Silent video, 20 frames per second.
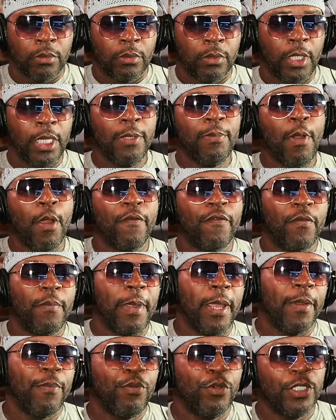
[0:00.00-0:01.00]
Lee Murphy,
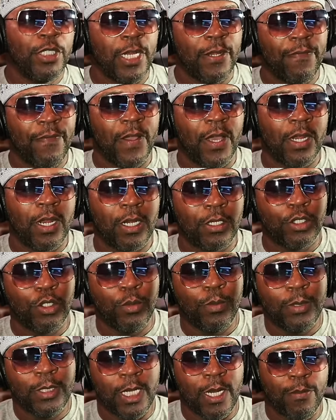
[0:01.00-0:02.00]
man, appreciate the $5
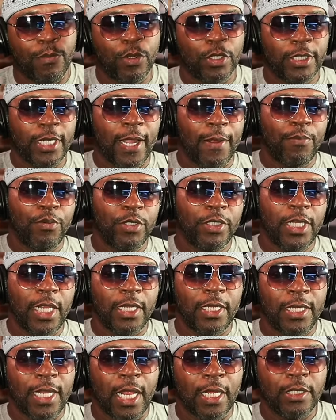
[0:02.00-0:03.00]
super chat, bro. Say, I appreciate
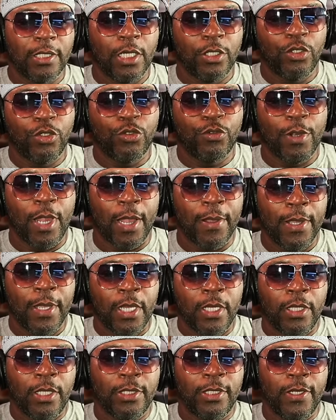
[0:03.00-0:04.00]
the knowledge that you drop.
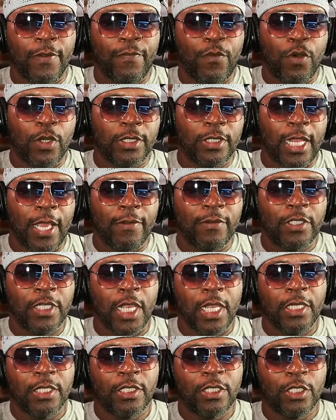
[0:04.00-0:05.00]
This info is life
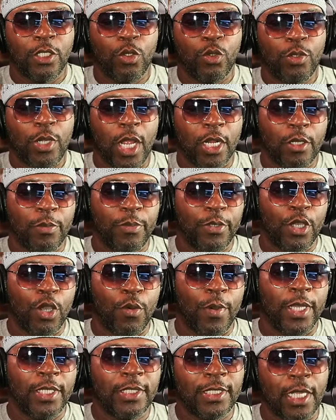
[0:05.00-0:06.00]
changing. Salute, Dr.
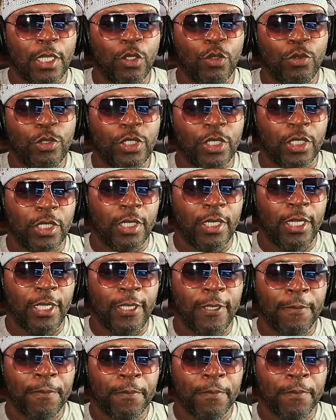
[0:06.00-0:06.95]
BOA. Salute to you, Lee.